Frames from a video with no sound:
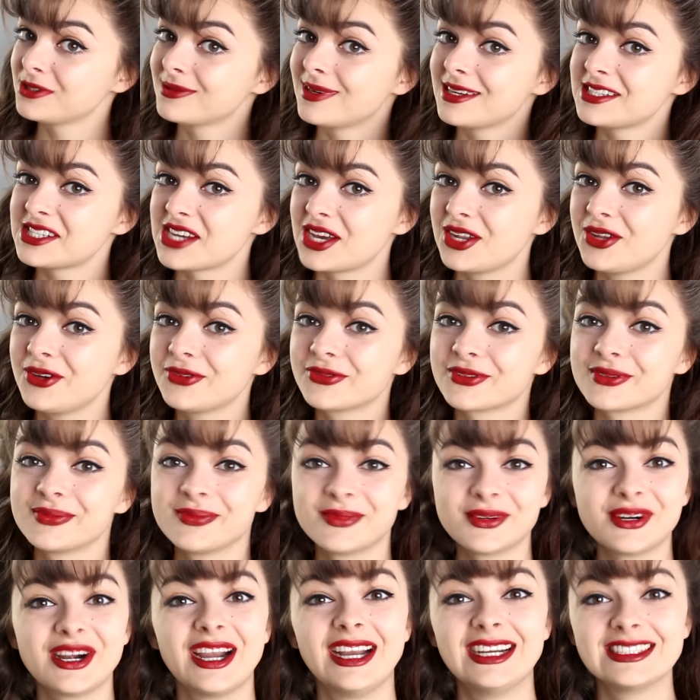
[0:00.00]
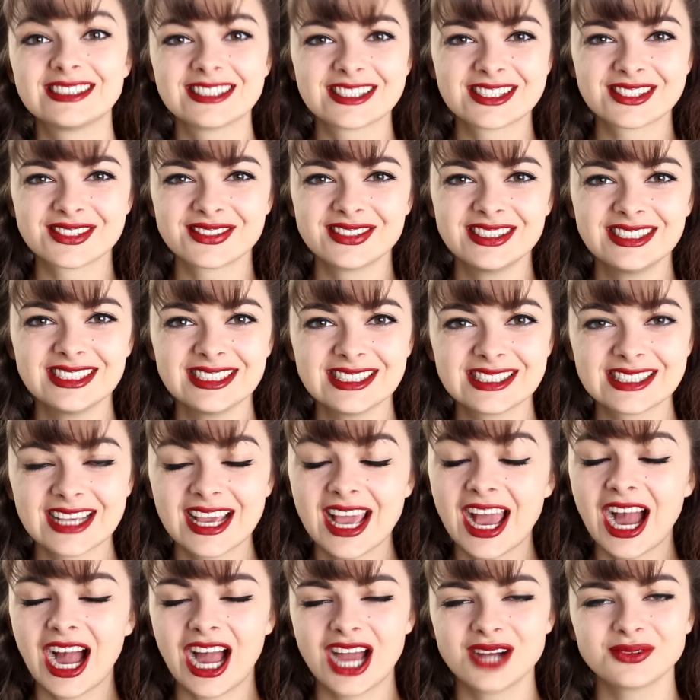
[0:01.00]
to my channel for more hair tutorials.
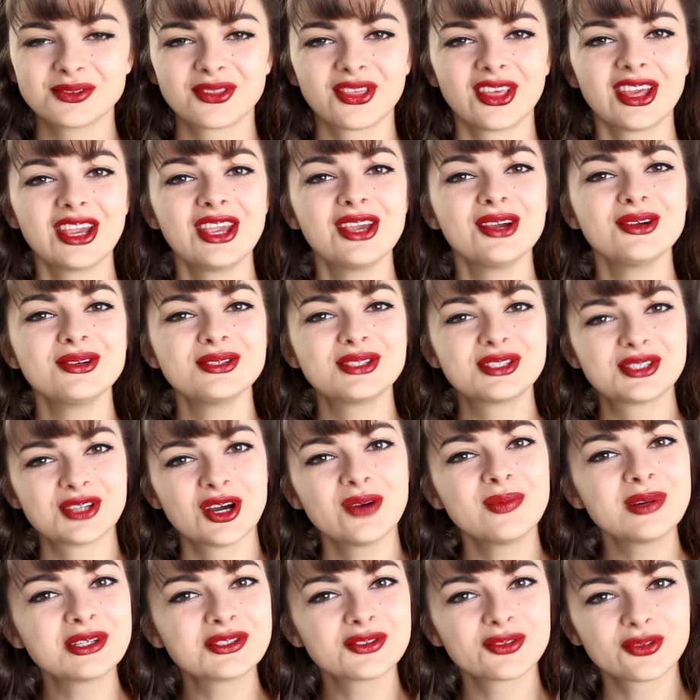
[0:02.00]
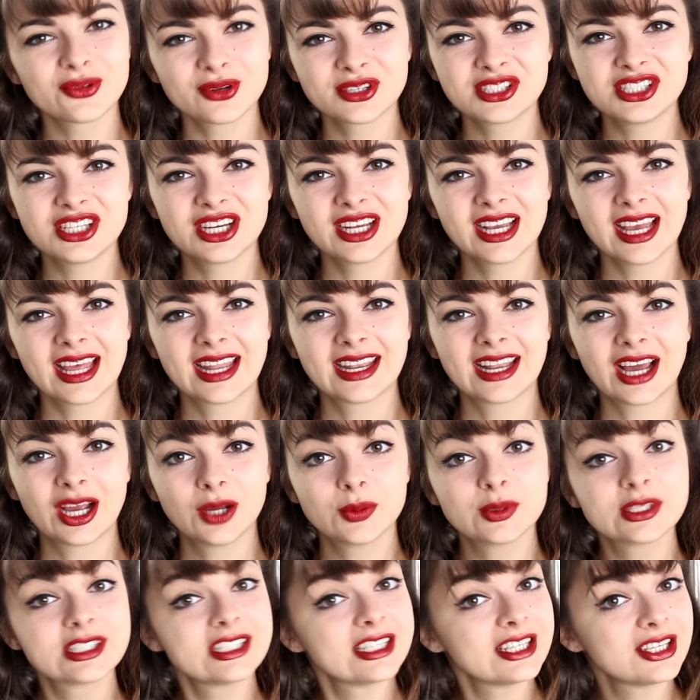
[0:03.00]
I want to thank you so much for watching, and
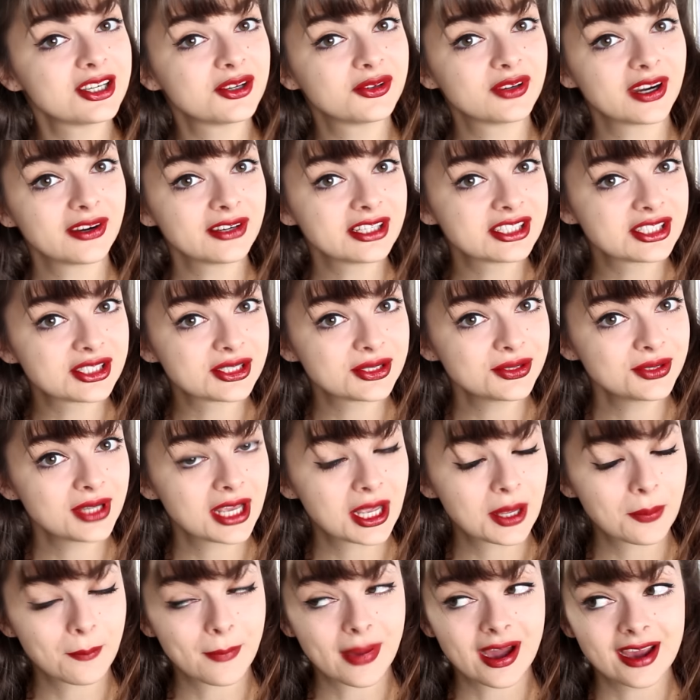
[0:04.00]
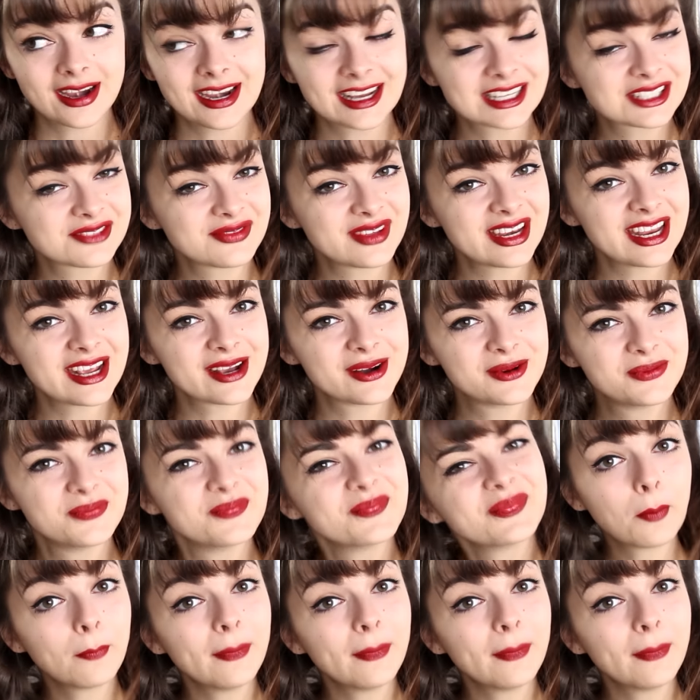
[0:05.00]
I will see you very soon in my next video.